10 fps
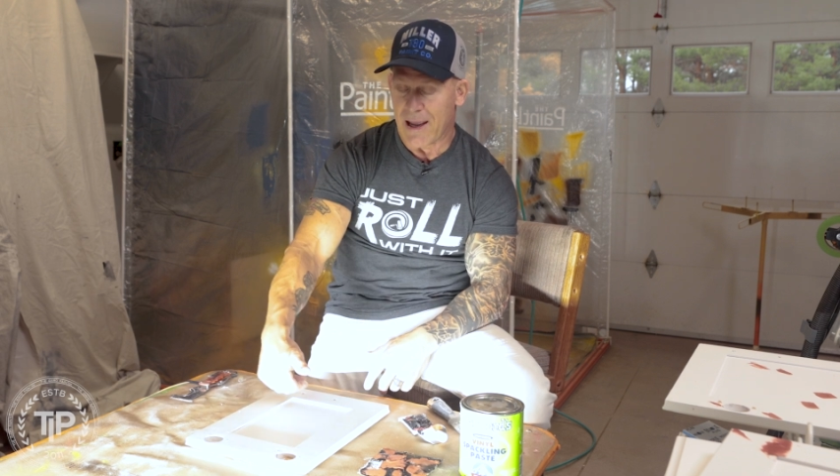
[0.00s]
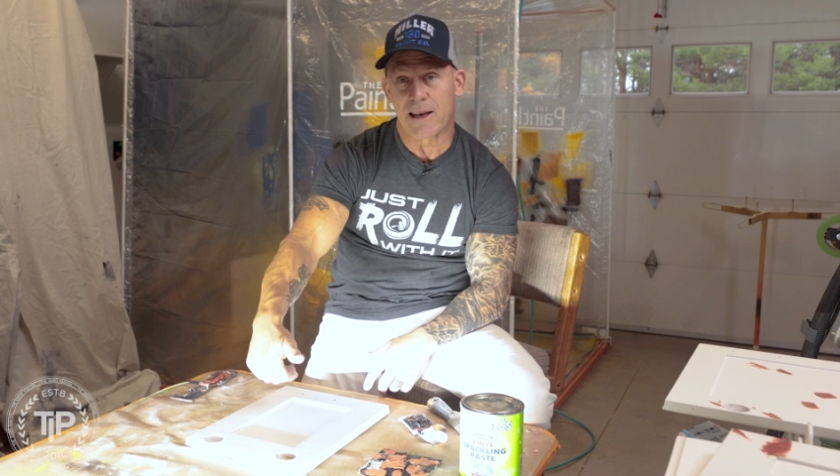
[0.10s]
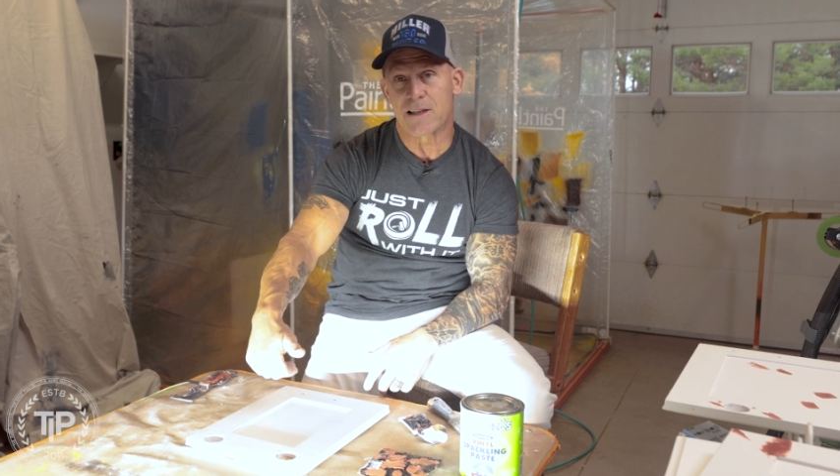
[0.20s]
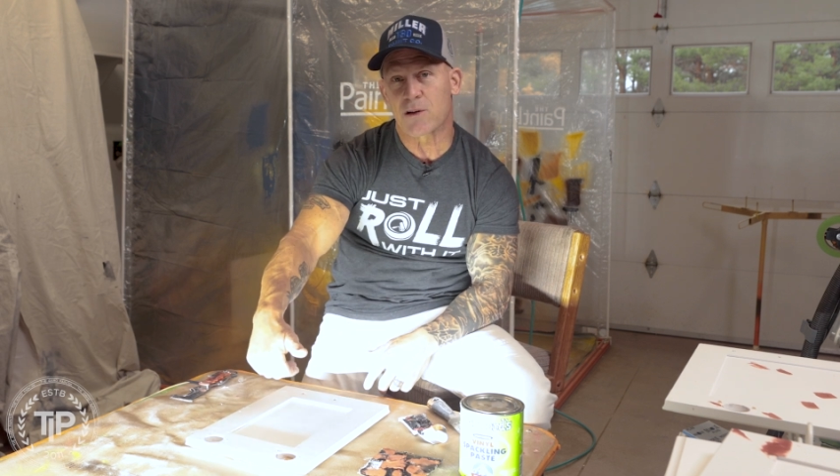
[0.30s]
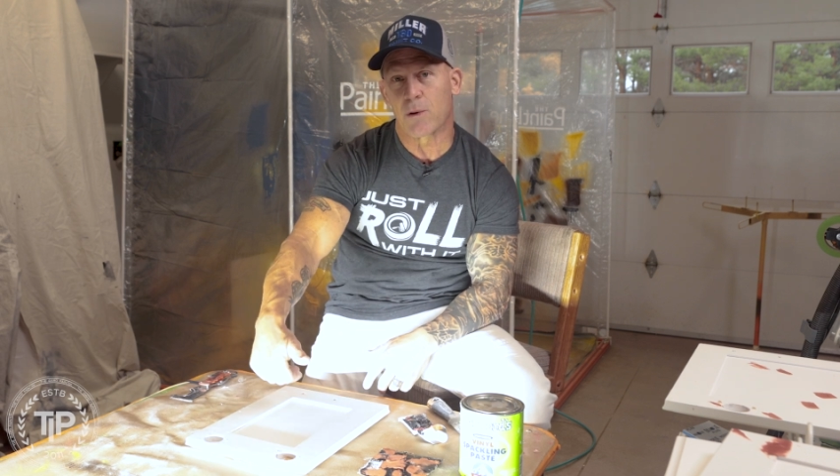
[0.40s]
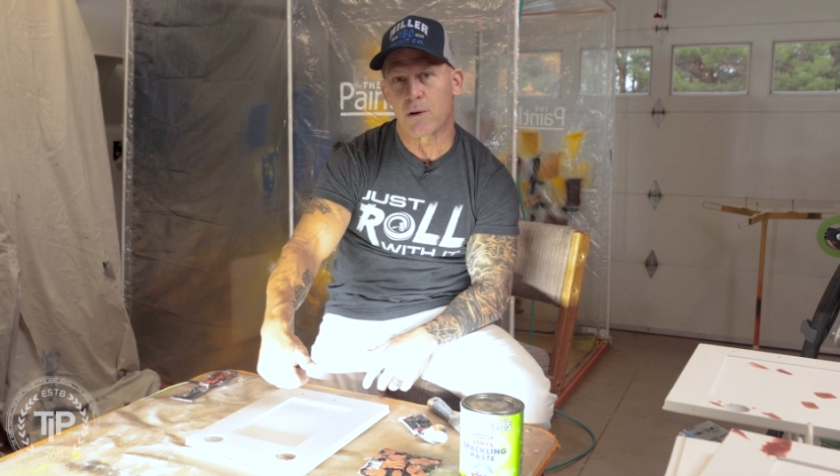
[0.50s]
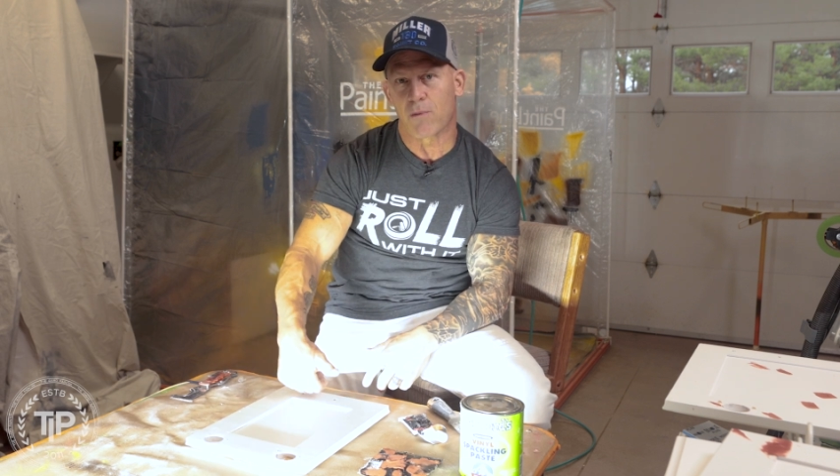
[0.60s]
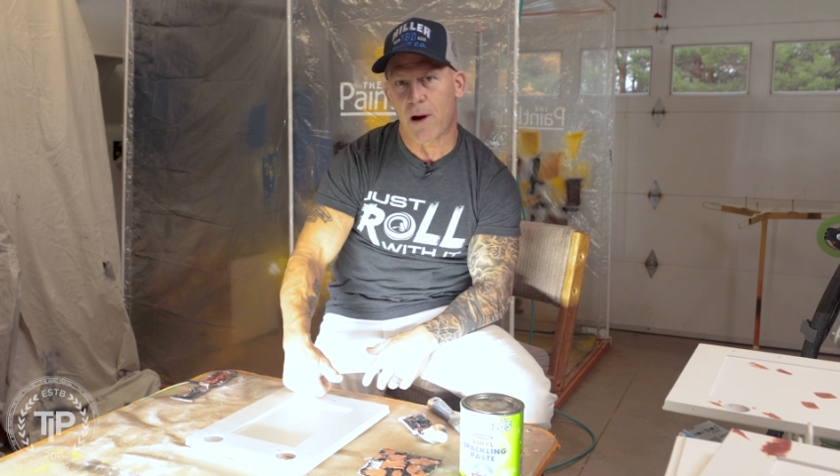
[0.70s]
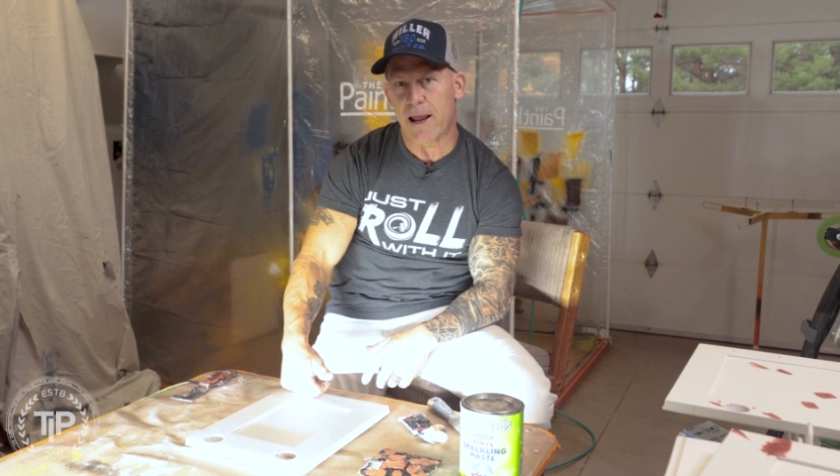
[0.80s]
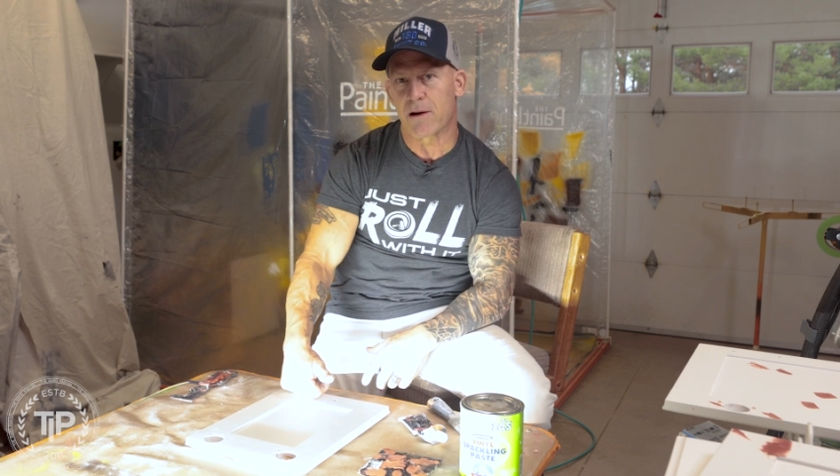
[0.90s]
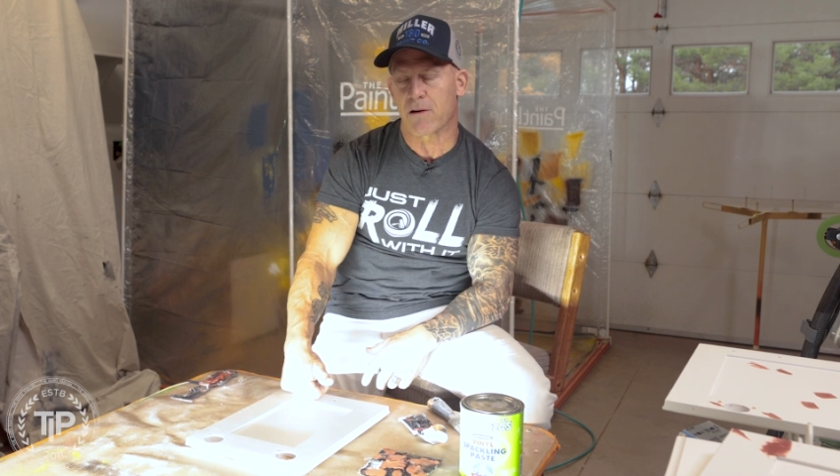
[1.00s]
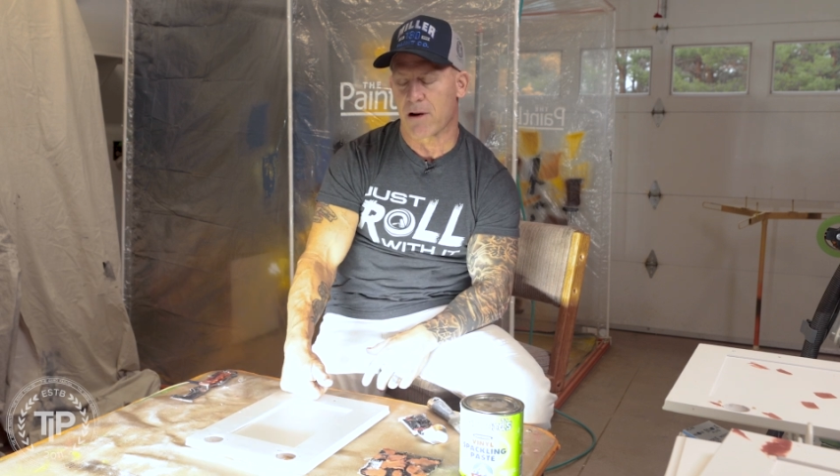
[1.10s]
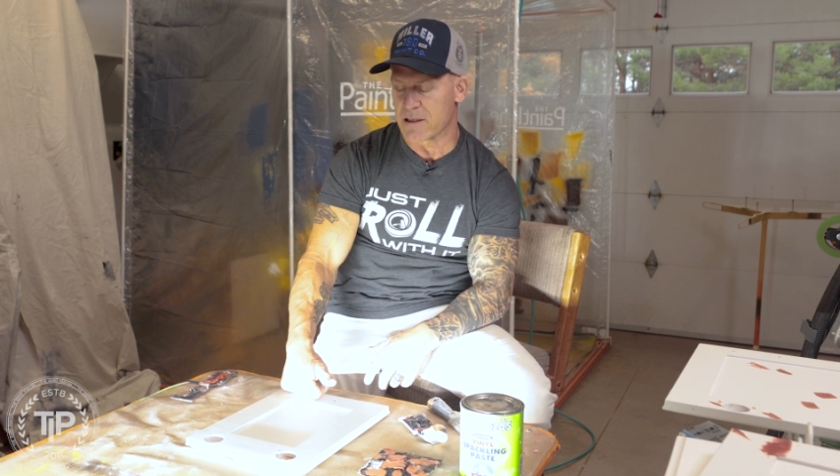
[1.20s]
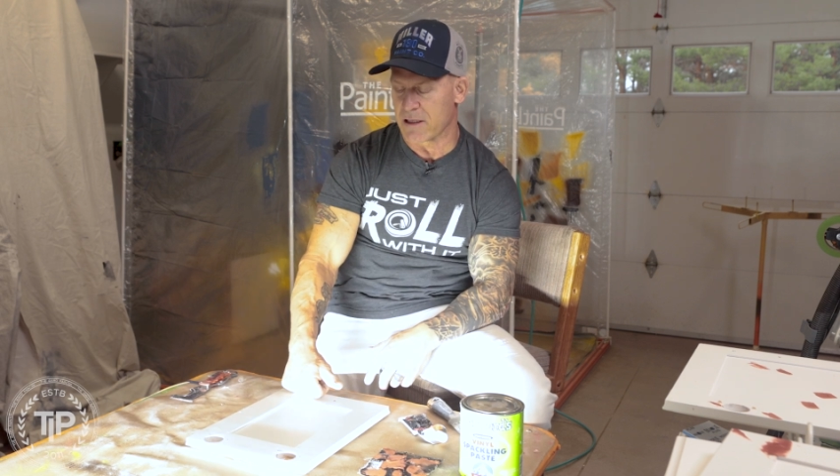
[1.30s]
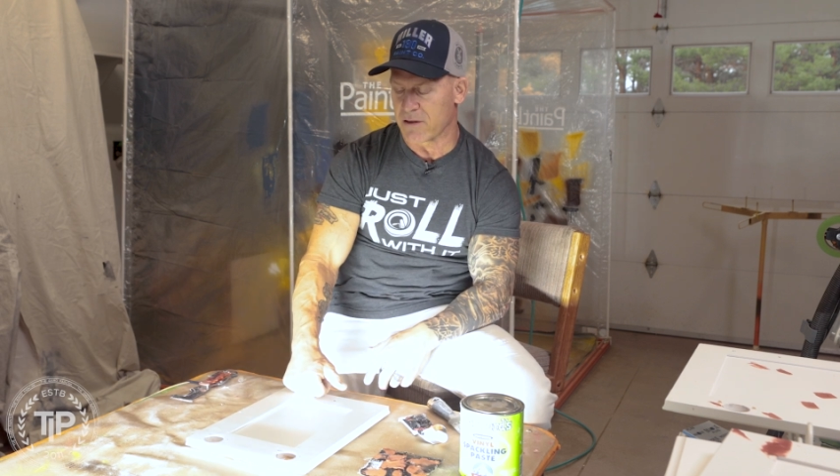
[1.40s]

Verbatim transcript: and it's going right across